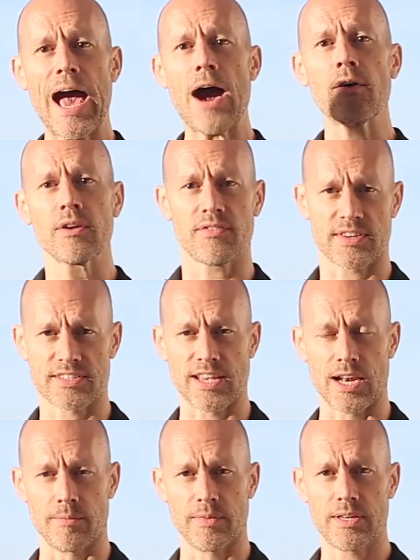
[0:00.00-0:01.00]
out of the
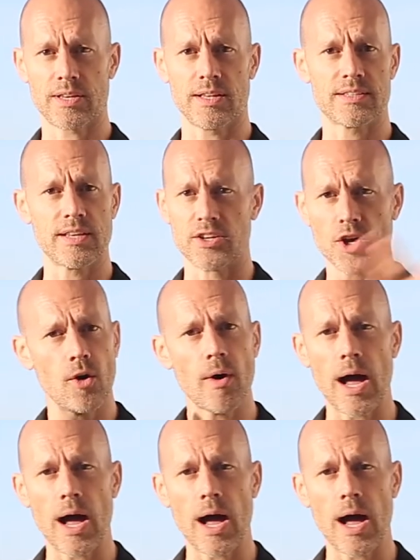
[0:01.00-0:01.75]
settlement and said, no,